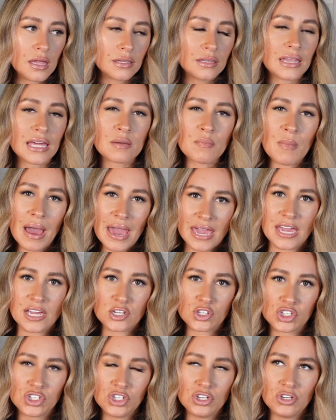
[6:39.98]
like my
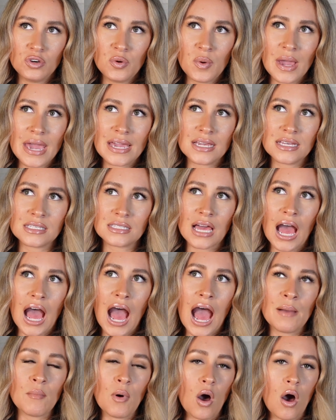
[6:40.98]
issue, is
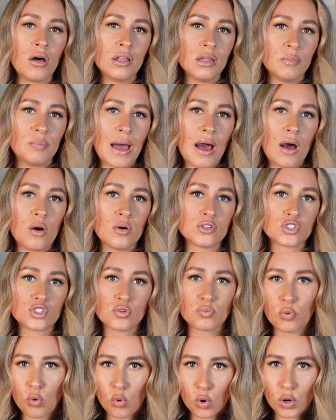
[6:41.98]
I'm all about
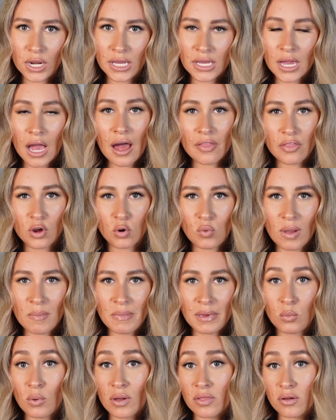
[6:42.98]
supporting other
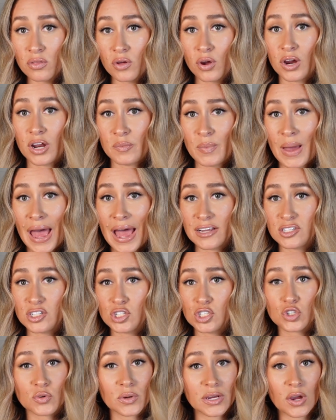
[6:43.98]
women, whether they're in
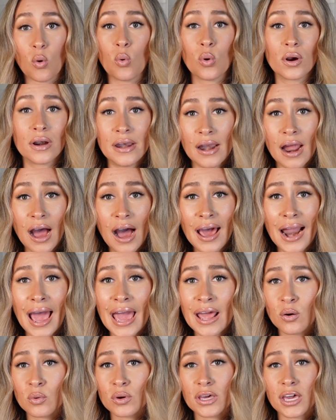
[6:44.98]
pageantry or not.
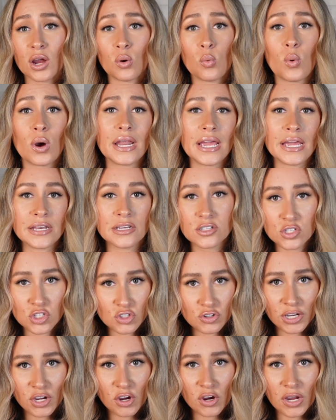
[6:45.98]
I don't care what
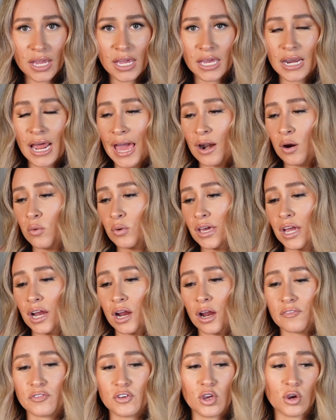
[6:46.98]
industry you're in. I don't
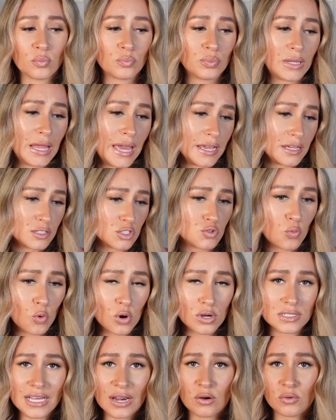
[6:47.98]
care if you're playing
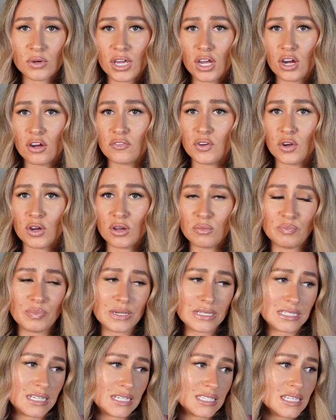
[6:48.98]
sports. I don't care if you're in
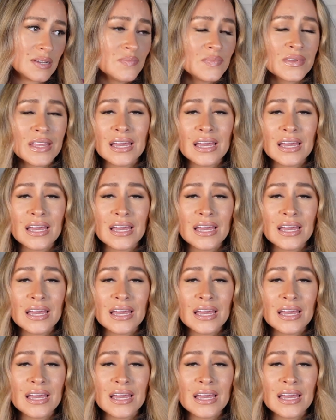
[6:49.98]
business.